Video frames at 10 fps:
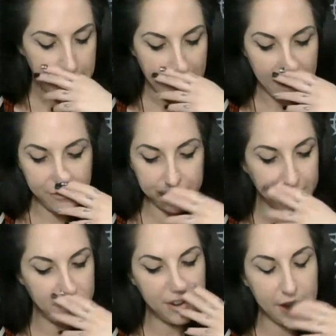And for
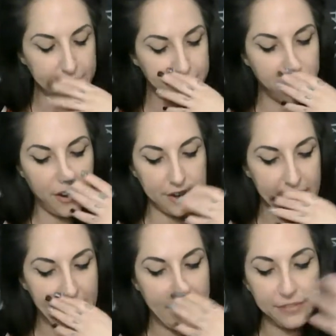some of you guys, you've already
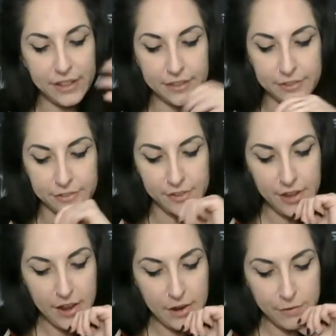had this.
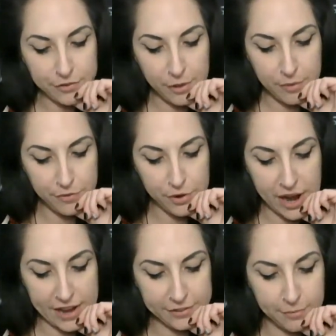For some of you
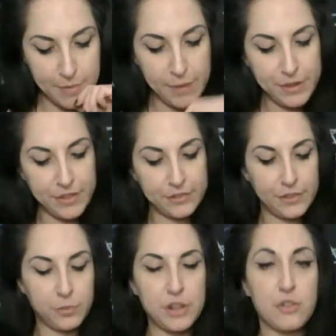guys, maybe this
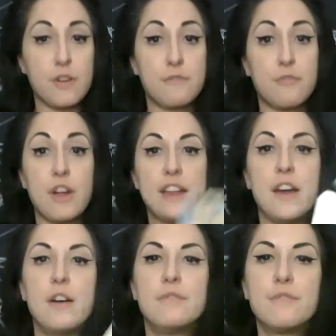is what you're afraid of,